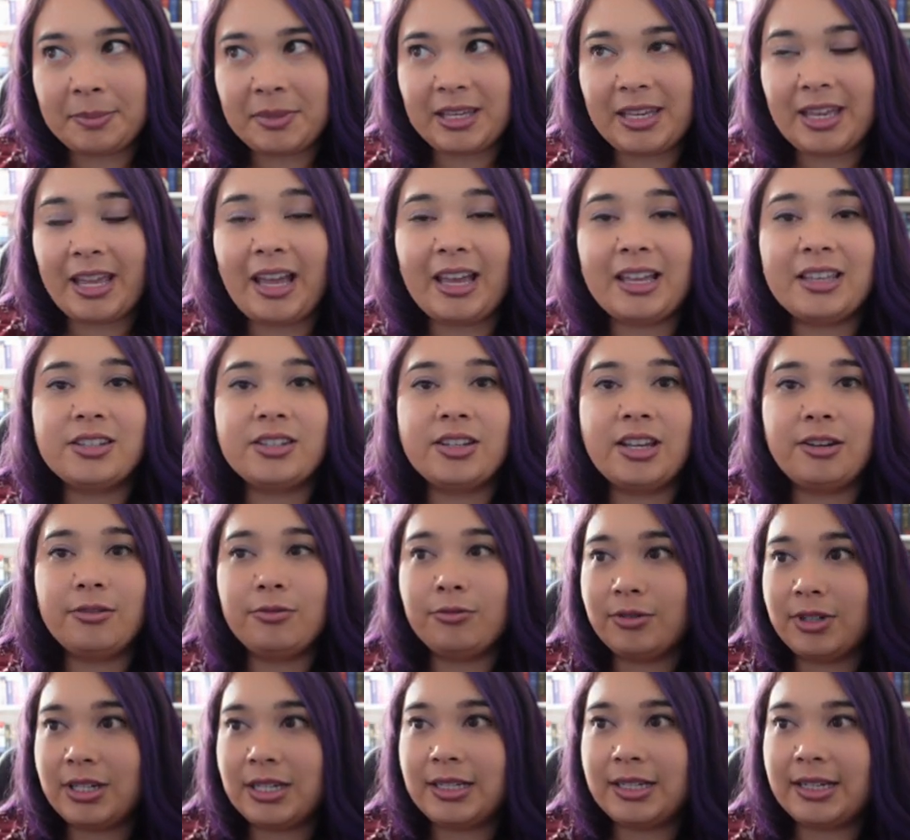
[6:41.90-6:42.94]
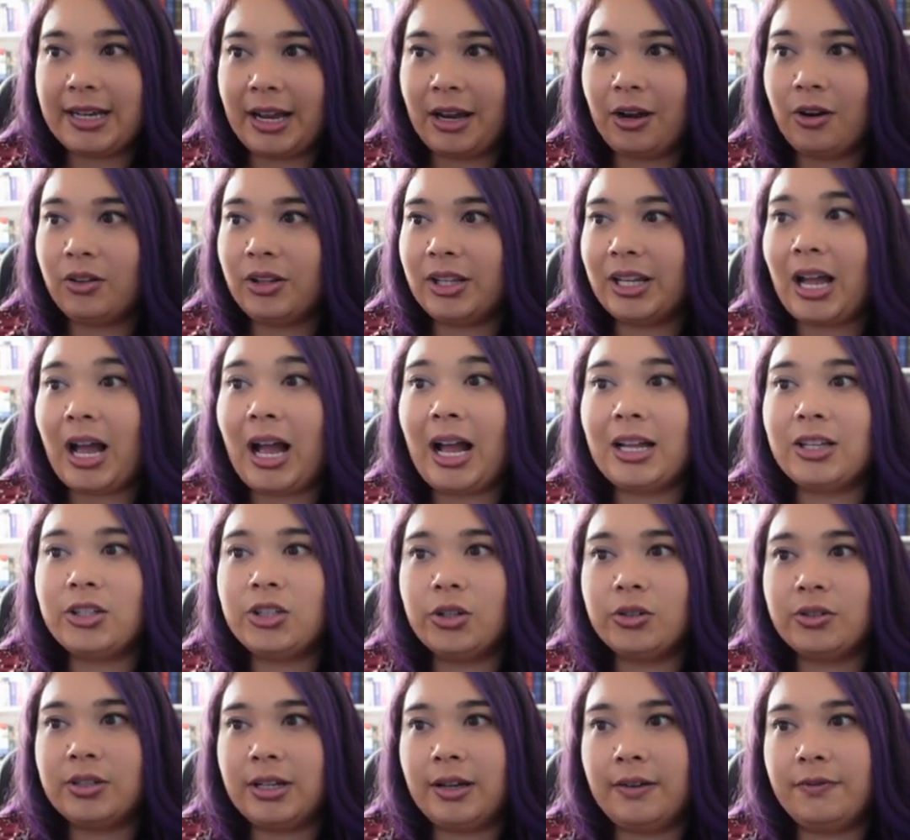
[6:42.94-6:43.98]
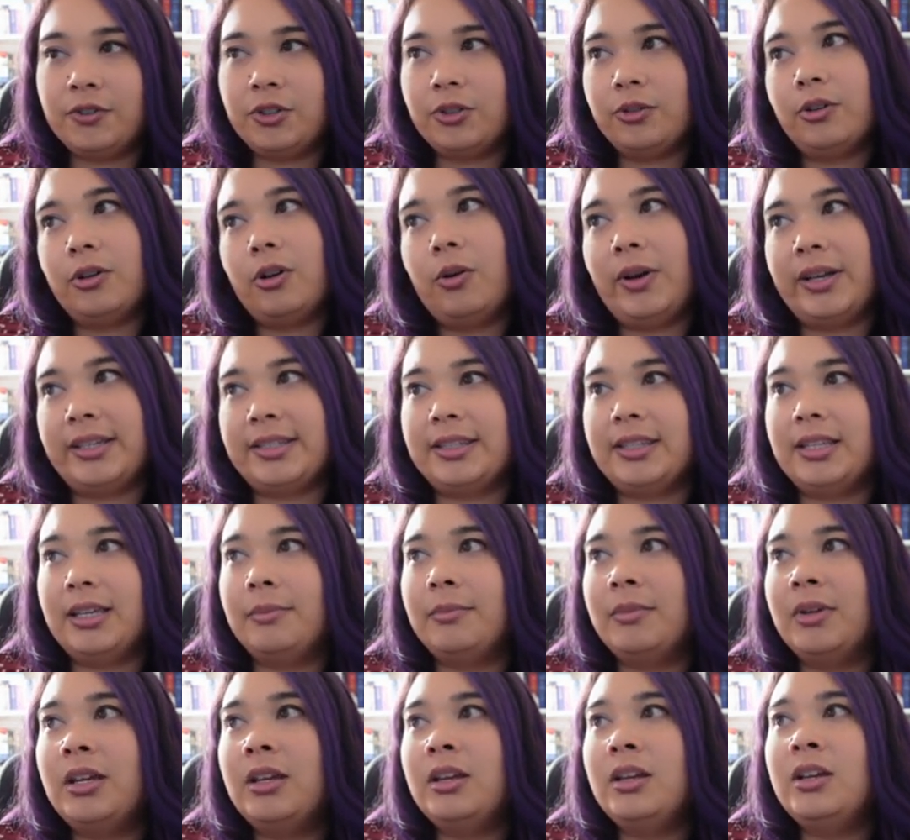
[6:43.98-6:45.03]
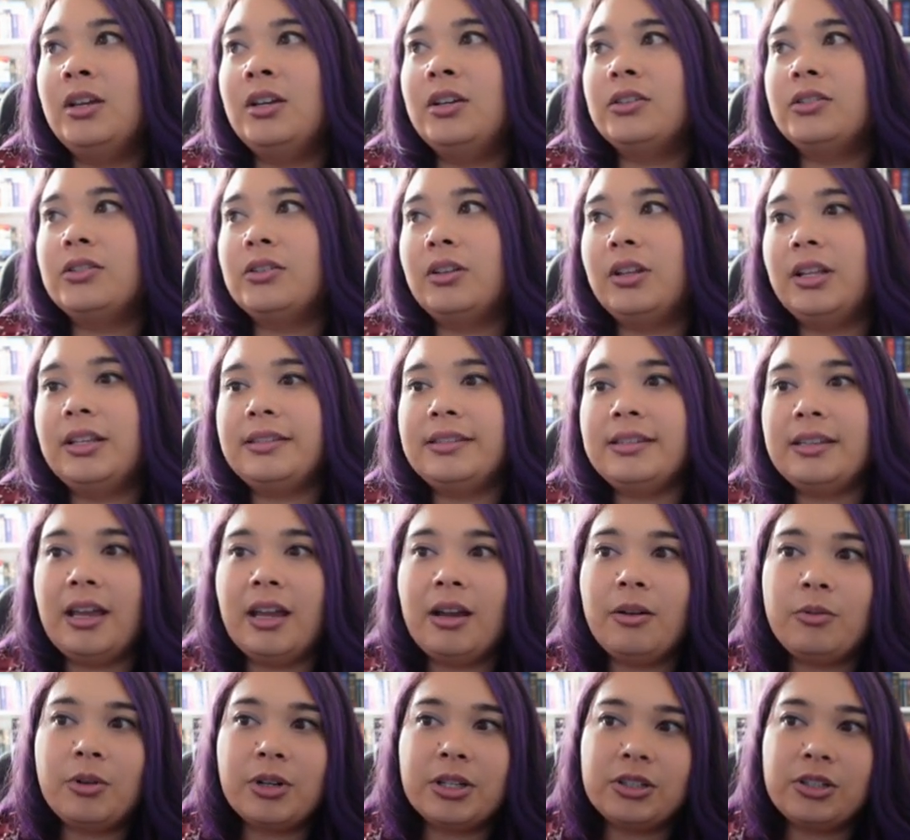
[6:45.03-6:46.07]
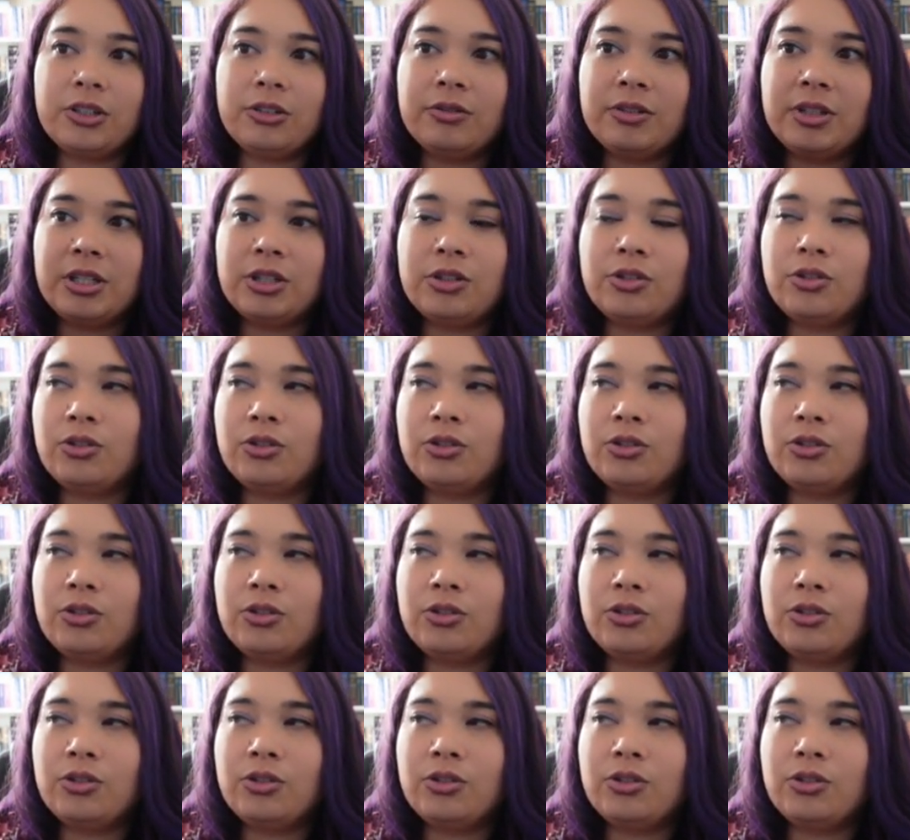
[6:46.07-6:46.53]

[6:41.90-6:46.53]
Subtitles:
me as a Read Now. Like, I don't have to request them. So let's say I want to read